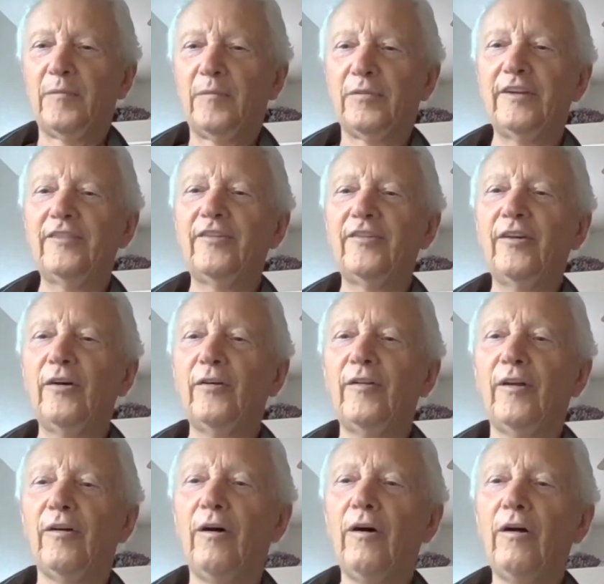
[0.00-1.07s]
Please know
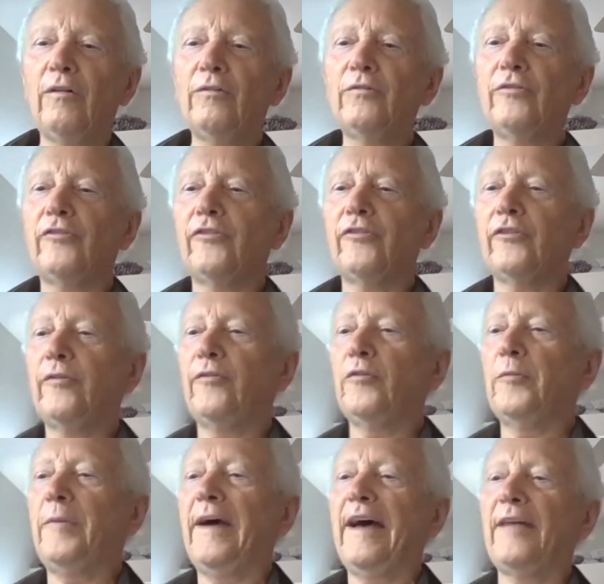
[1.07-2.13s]
that all who serve
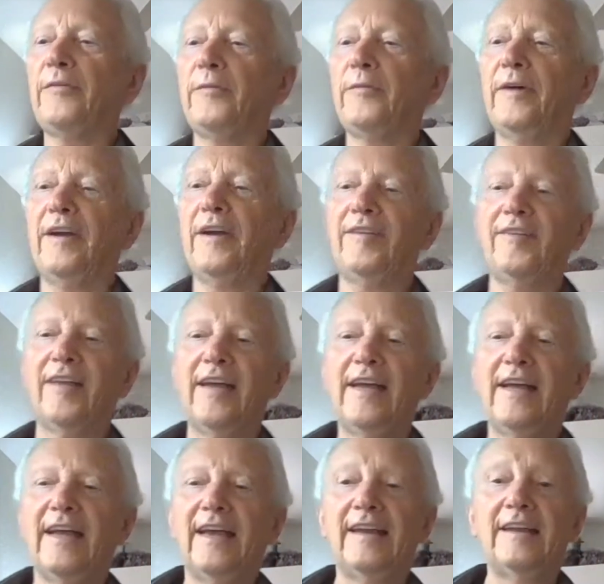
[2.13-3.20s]
through Pathways
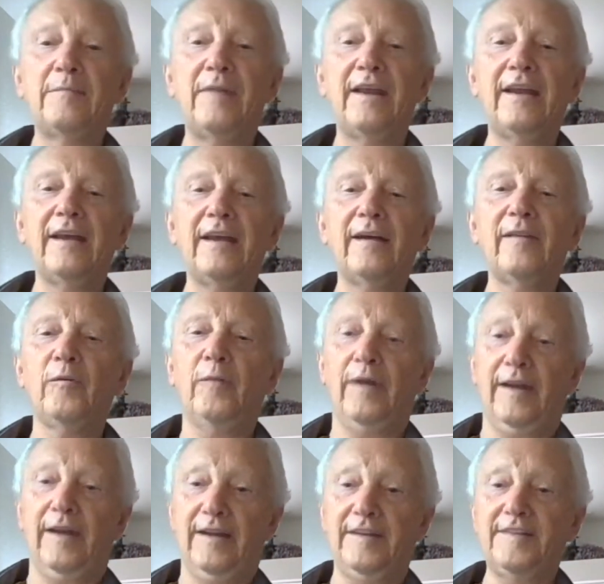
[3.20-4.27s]
and in many other
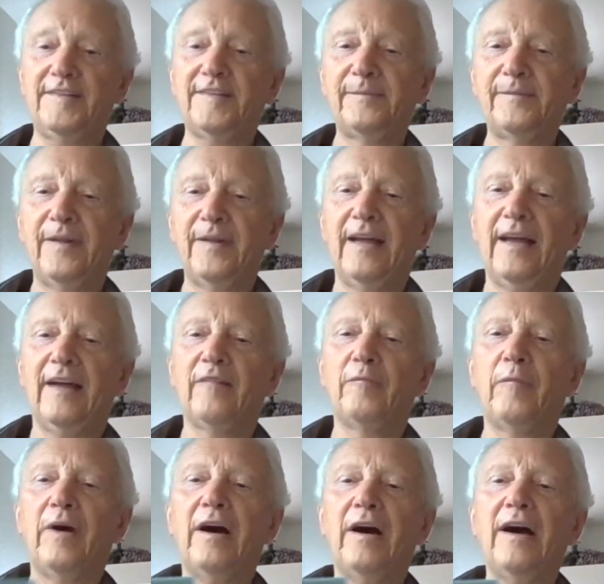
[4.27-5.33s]
ways have
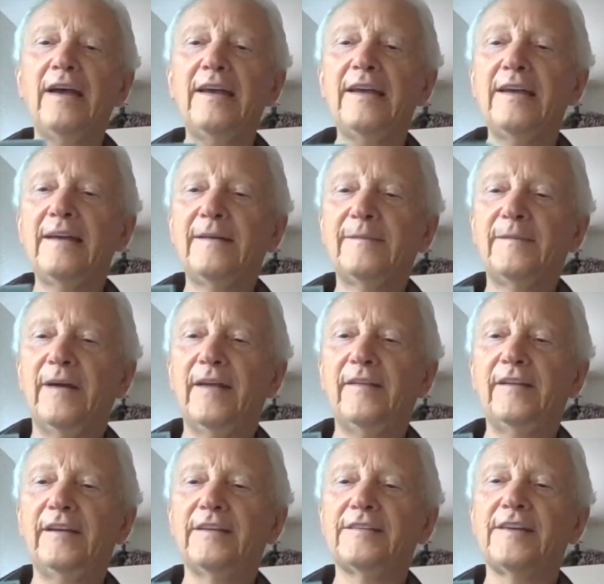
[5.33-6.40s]
my
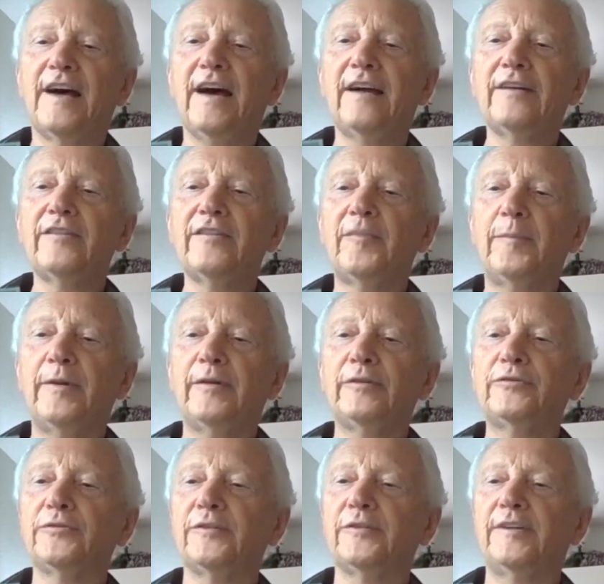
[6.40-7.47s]
and the entire
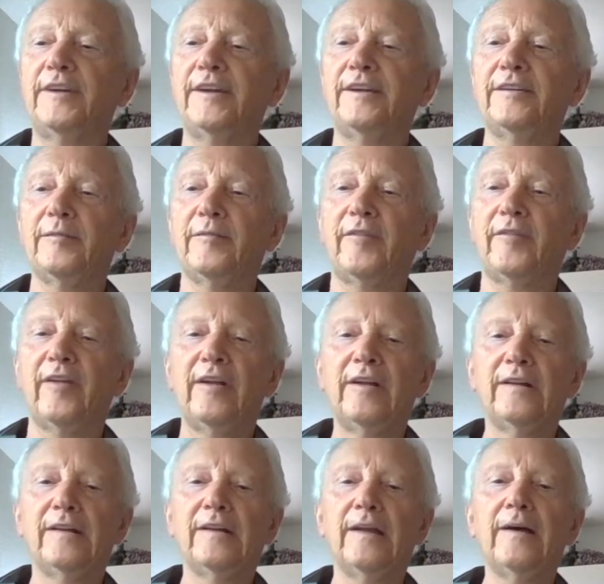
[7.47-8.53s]
spiritual kingdom's
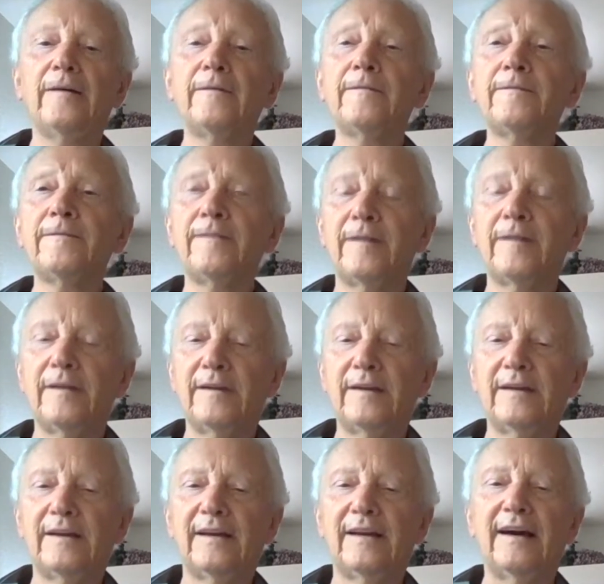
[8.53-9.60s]
love,
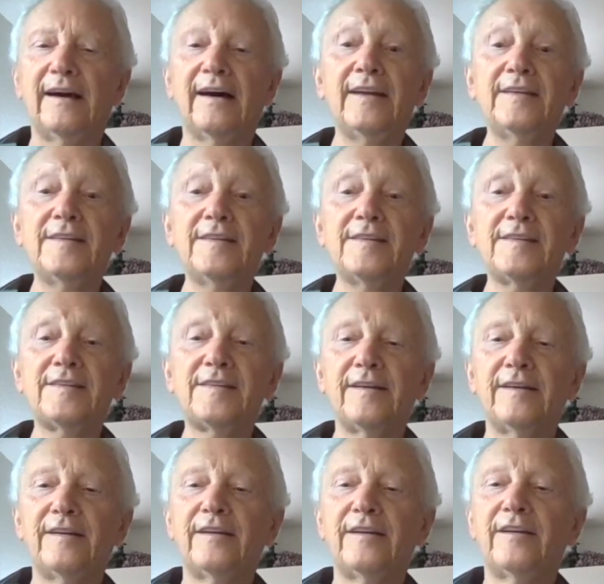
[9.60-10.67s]
guidance,
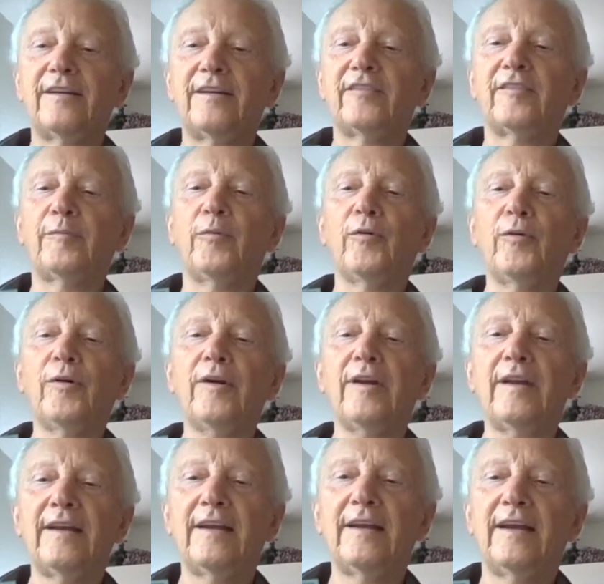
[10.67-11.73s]
support,
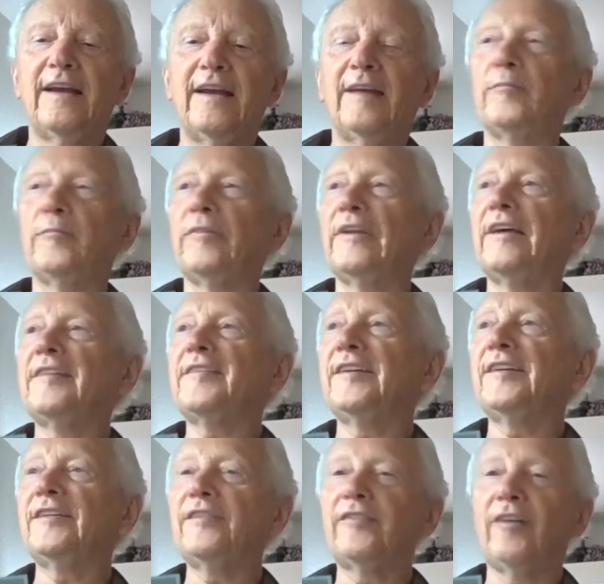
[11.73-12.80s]
and
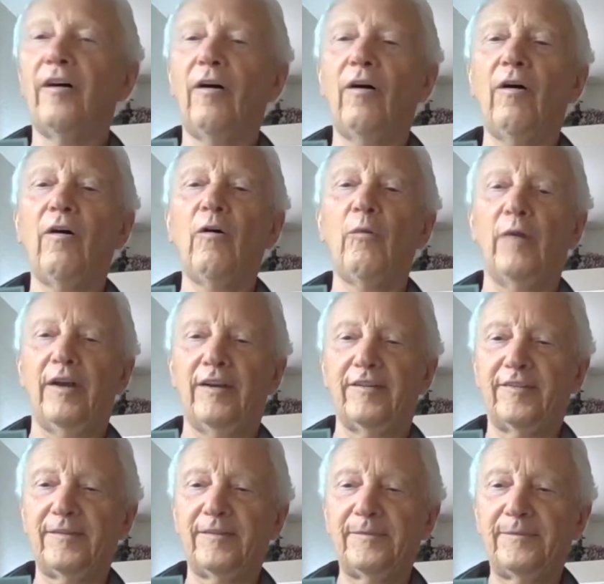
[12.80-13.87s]
blessings
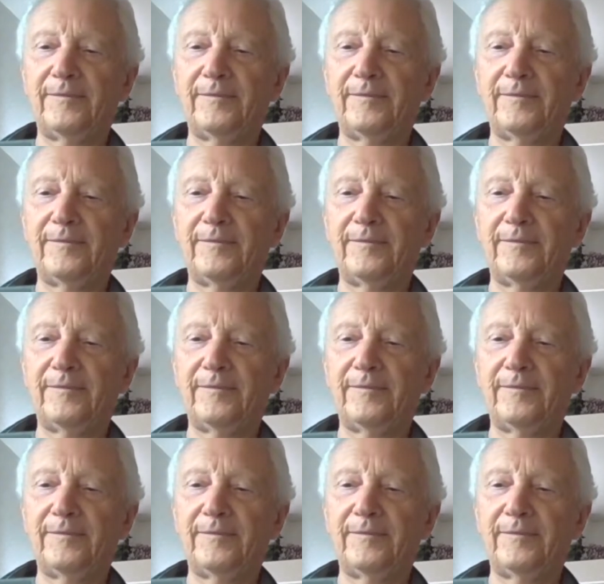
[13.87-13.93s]
always.